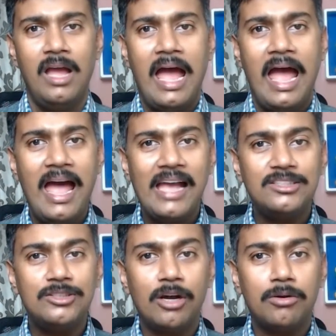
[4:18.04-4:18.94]

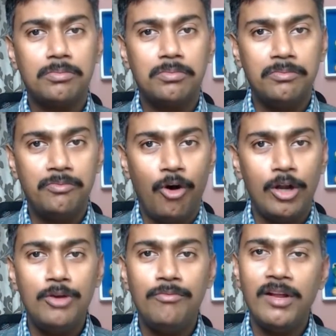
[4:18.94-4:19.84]
As the
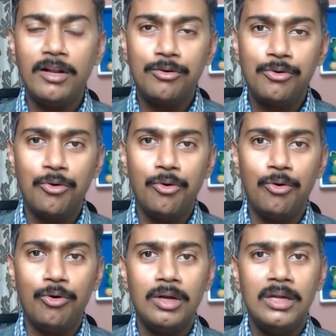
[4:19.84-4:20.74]
volume will
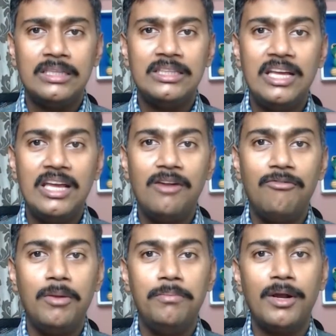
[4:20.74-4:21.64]
grow, there
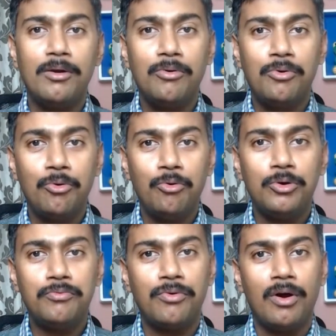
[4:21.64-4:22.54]
will be a
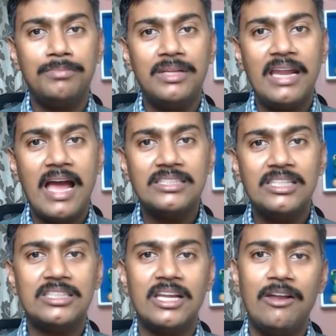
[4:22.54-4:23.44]
growth from their
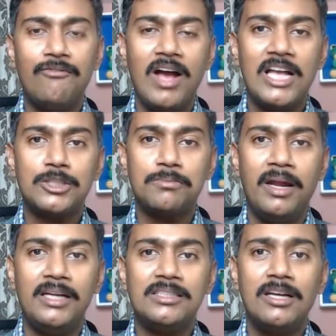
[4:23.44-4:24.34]
existing
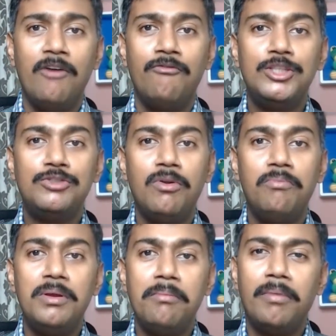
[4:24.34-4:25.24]
investments which will
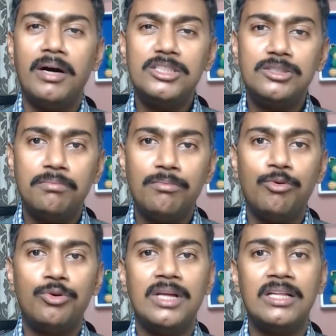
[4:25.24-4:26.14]
be much
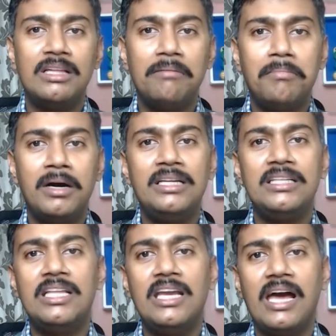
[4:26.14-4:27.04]
more than the money
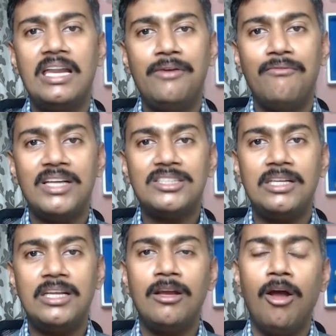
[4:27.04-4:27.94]
they are
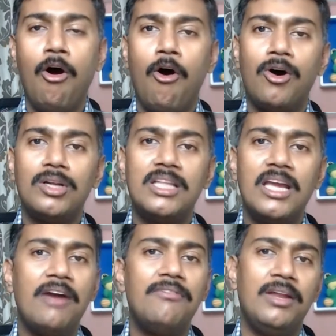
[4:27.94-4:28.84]
investing or they
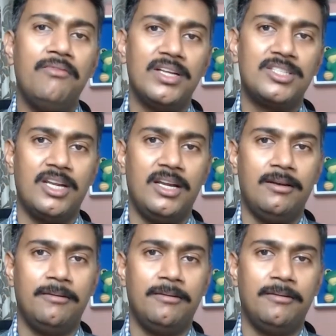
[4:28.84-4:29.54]
have invested.